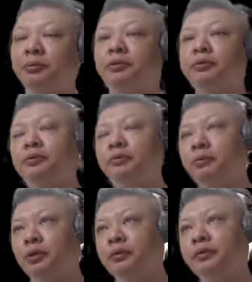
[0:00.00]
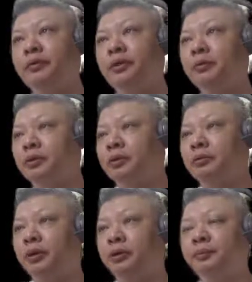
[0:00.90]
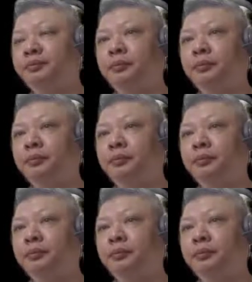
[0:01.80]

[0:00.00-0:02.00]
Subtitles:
maneuvering material.